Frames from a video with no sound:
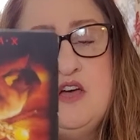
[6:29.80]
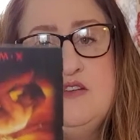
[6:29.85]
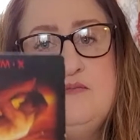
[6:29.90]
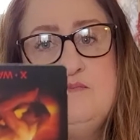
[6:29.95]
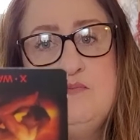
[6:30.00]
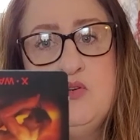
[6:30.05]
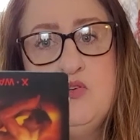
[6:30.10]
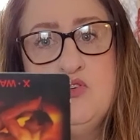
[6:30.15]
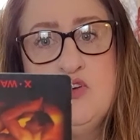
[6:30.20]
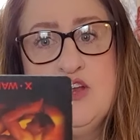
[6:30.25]

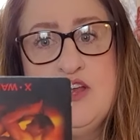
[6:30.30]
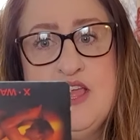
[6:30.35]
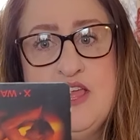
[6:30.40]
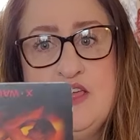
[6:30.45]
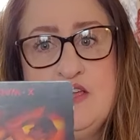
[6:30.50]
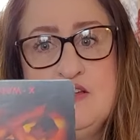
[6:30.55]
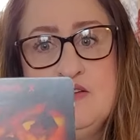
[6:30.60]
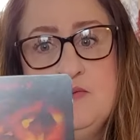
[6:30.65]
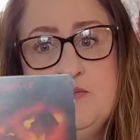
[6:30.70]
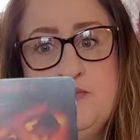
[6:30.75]

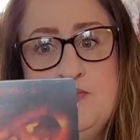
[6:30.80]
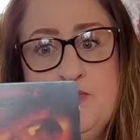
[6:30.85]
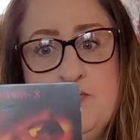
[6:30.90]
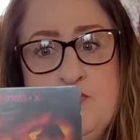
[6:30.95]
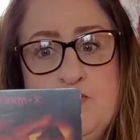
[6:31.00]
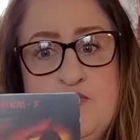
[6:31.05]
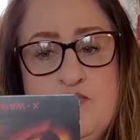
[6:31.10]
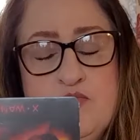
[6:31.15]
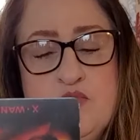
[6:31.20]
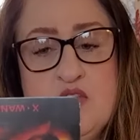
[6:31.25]
unburdening
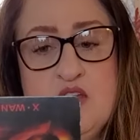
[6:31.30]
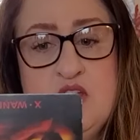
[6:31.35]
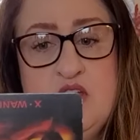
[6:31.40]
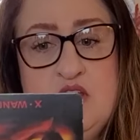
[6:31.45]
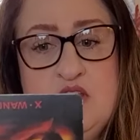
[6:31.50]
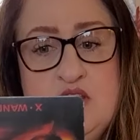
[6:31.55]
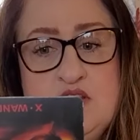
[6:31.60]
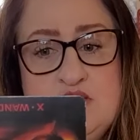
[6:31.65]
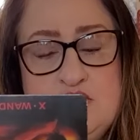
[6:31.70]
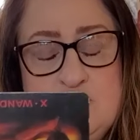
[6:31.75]

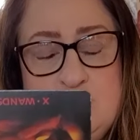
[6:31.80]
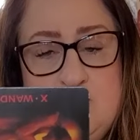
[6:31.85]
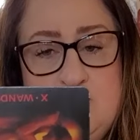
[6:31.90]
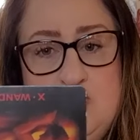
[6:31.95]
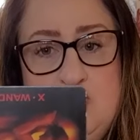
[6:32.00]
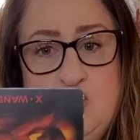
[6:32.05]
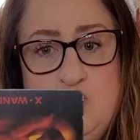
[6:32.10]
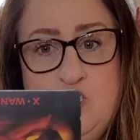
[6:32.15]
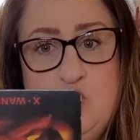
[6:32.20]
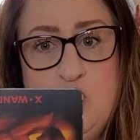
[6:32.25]
this
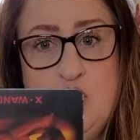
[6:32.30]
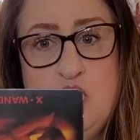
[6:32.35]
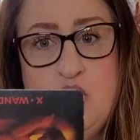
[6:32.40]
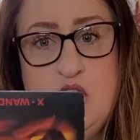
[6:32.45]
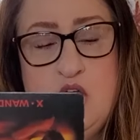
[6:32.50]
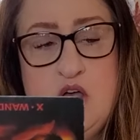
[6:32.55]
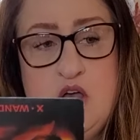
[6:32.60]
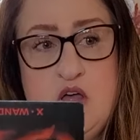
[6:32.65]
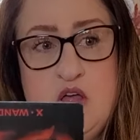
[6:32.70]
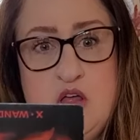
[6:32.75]
is you
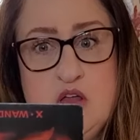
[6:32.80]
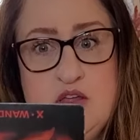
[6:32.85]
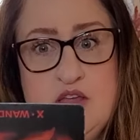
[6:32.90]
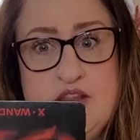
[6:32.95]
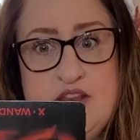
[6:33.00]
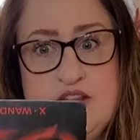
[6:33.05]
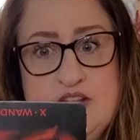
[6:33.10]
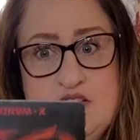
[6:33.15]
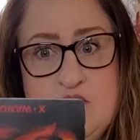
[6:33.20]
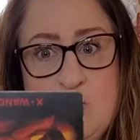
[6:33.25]
uh,
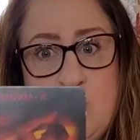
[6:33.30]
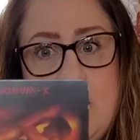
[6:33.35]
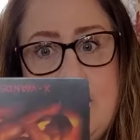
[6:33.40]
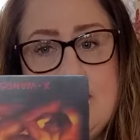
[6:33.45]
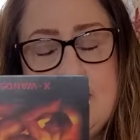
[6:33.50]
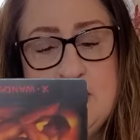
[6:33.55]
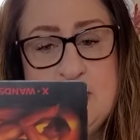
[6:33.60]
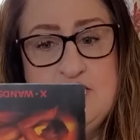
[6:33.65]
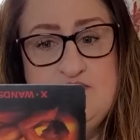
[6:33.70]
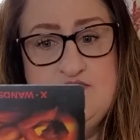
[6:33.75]
getting the
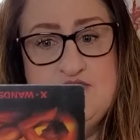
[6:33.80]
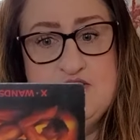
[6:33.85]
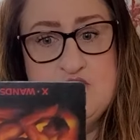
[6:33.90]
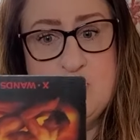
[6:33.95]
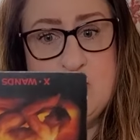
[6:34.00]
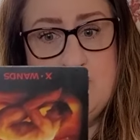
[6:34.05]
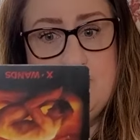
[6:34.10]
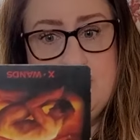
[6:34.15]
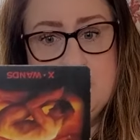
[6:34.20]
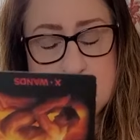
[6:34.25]
weight lifted
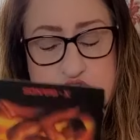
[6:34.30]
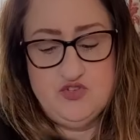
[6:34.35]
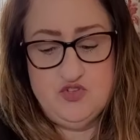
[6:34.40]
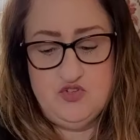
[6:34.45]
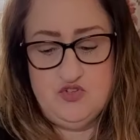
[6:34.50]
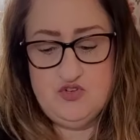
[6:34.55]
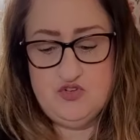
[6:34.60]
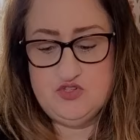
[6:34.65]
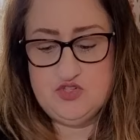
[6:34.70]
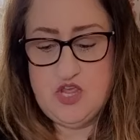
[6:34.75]
off your
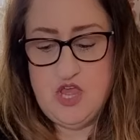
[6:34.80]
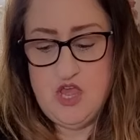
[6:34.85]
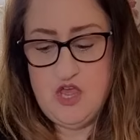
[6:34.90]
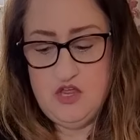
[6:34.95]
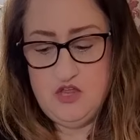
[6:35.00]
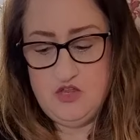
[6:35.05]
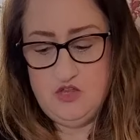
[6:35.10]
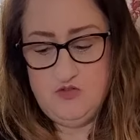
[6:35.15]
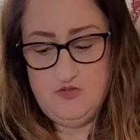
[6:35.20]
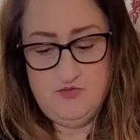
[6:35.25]
shoulders.
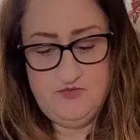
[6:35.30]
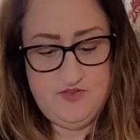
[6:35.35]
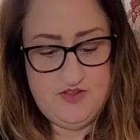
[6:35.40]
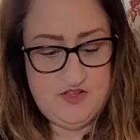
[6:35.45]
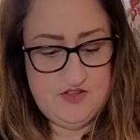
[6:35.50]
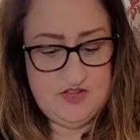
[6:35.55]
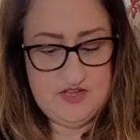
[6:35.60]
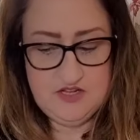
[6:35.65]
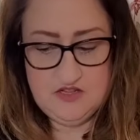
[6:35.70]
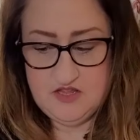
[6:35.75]
You
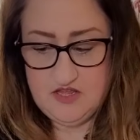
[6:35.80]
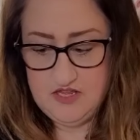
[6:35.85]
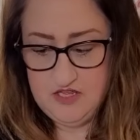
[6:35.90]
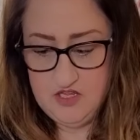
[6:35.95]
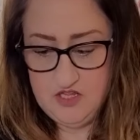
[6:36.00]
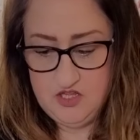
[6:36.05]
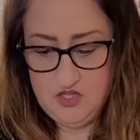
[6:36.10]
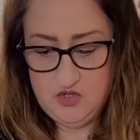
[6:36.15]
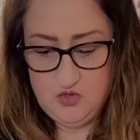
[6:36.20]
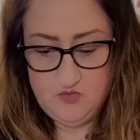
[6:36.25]
feeling
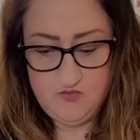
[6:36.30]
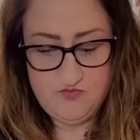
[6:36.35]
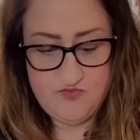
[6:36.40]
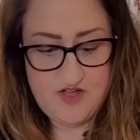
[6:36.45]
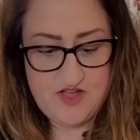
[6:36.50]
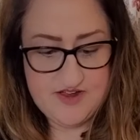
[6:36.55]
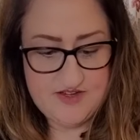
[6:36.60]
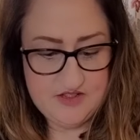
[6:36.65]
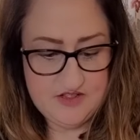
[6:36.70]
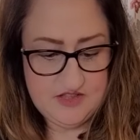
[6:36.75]
like you
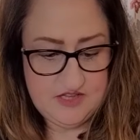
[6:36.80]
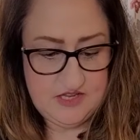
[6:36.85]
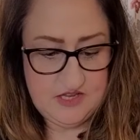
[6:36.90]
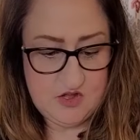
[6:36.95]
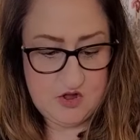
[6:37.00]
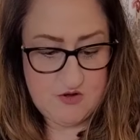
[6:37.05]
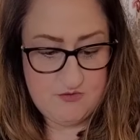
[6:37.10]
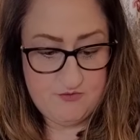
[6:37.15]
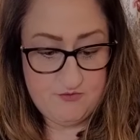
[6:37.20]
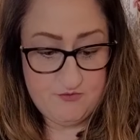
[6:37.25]
finally
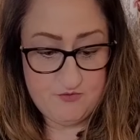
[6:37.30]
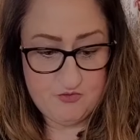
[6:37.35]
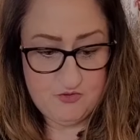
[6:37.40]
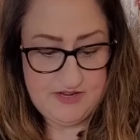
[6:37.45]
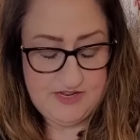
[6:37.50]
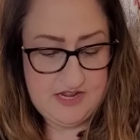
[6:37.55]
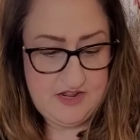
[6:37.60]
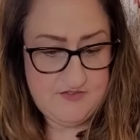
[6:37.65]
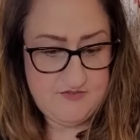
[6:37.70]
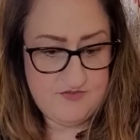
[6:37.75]
are
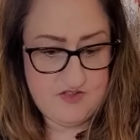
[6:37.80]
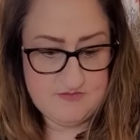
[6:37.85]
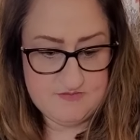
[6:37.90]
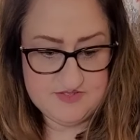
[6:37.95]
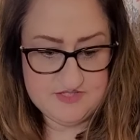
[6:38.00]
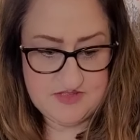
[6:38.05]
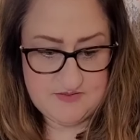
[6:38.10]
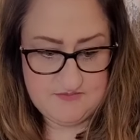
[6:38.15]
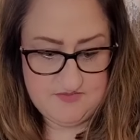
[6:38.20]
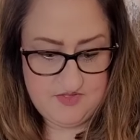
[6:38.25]
free from
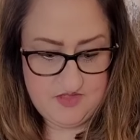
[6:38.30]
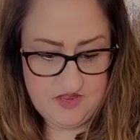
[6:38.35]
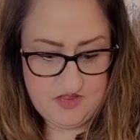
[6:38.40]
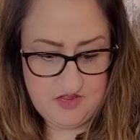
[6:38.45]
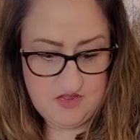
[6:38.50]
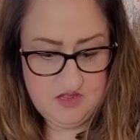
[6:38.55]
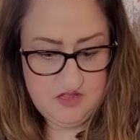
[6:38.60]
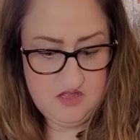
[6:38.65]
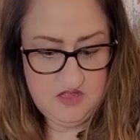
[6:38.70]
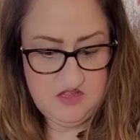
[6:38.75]

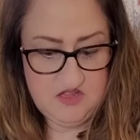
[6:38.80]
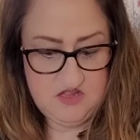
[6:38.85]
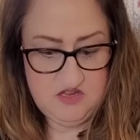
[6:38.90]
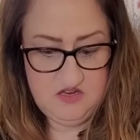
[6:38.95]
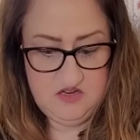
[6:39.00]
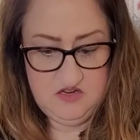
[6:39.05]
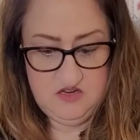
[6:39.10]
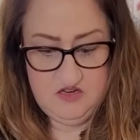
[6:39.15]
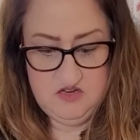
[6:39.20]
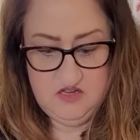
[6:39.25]
something.
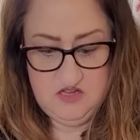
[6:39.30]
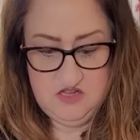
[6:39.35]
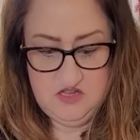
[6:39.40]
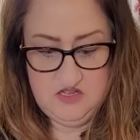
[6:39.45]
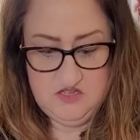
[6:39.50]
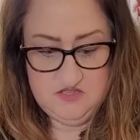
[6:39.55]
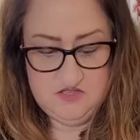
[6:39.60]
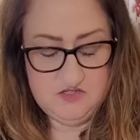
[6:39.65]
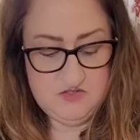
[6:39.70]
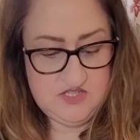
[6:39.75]

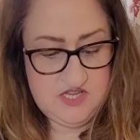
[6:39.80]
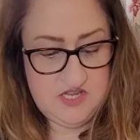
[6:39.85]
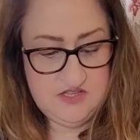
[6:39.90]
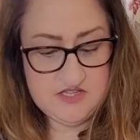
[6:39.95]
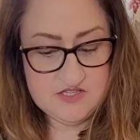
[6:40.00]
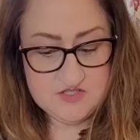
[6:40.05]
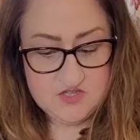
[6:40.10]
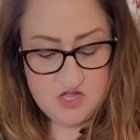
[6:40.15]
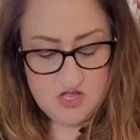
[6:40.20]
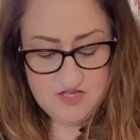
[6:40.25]
So take
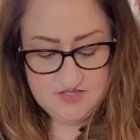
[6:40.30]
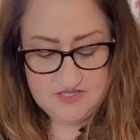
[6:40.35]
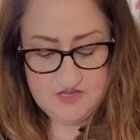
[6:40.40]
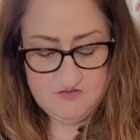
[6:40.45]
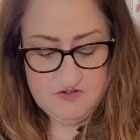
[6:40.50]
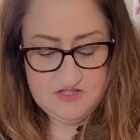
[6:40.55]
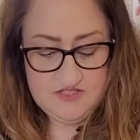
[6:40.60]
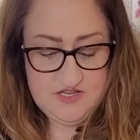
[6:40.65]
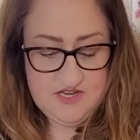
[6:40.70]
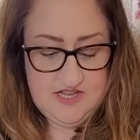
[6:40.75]
this all as it
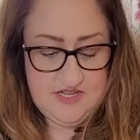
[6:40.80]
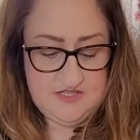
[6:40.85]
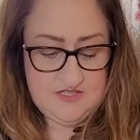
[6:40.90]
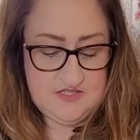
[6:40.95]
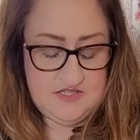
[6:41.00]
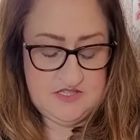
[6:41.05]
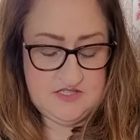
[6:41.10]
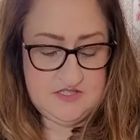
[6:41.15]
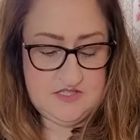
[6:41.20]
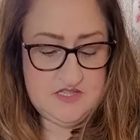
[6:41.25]

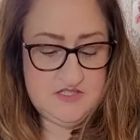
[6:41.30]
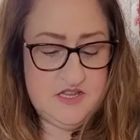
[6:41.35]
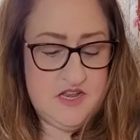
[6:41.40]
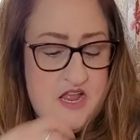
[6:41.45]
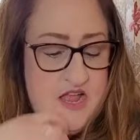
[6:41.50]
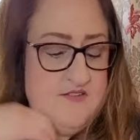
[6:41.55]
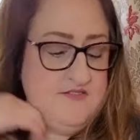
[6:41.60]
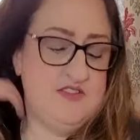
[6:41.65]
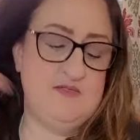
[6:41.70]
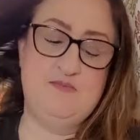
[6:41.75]
resonates. This doesn't
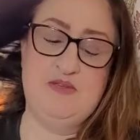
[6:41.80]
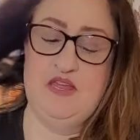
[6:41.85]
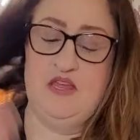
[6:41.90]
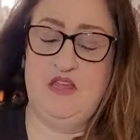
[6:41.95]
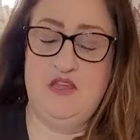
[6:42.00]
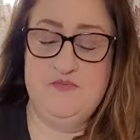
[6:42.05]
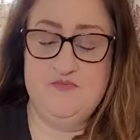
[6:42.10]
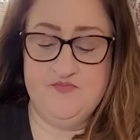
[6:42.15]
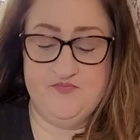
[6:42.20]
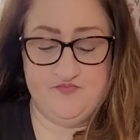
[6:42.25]
have to
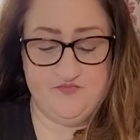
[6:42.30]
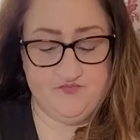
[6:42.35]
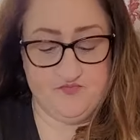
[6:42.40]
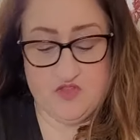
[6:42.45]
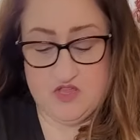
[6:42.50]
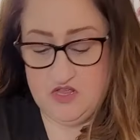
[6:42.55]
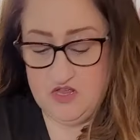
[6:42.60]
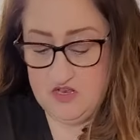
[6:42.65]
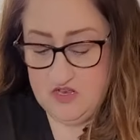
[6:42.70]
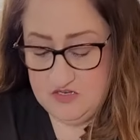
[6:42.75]
be
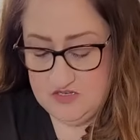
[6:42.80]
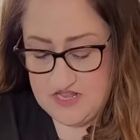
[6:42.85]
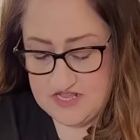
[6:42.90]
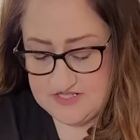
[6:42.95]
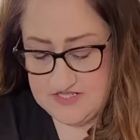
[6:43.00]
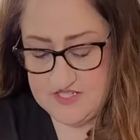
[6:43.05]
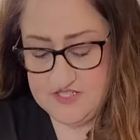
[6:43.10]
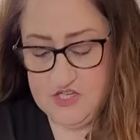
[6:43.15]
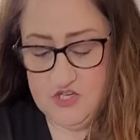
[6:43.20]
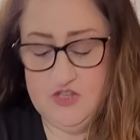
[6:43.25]

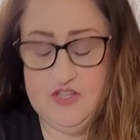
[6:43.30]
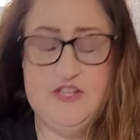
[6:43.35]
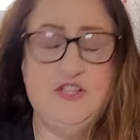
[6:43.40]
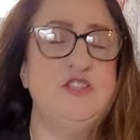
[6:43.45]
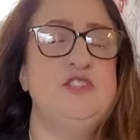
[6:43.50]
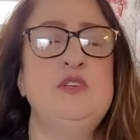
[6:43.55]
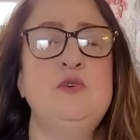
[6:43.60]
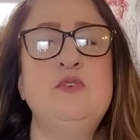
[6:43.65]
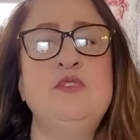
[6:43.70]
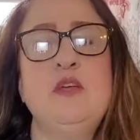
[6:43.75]
necessarily
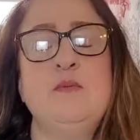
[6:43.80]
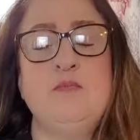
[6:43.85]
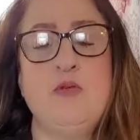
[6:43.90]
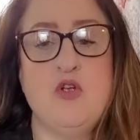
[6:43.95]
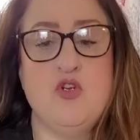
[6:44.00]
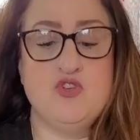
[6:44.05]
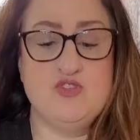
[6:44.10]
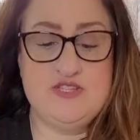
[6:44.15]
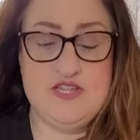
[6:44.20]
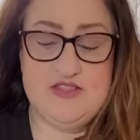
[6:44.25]
to do with a
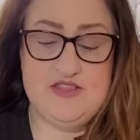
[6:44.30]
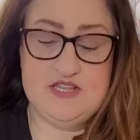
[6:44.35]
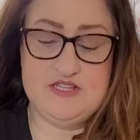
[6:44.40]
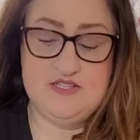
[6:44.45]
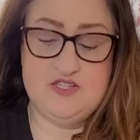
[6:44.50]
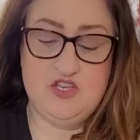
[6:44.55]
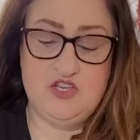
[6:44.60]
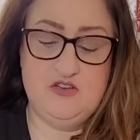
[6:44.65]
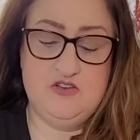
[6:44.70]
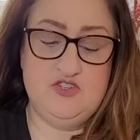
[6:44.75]
person.
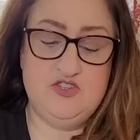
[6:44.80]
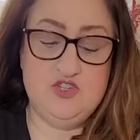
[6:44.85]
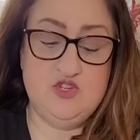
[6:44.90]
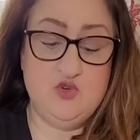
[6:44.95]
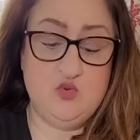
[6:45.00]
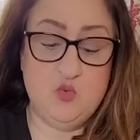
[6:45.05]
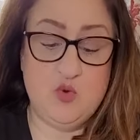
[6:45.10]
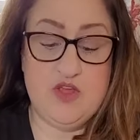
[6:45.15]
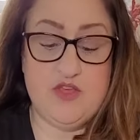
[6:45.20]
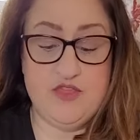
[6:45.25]
This could
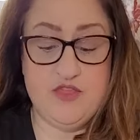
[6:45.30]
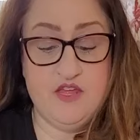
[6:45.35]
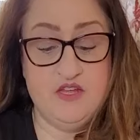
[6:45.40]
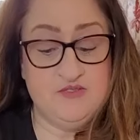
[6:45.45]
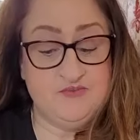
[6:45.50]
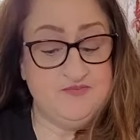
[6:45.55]
do with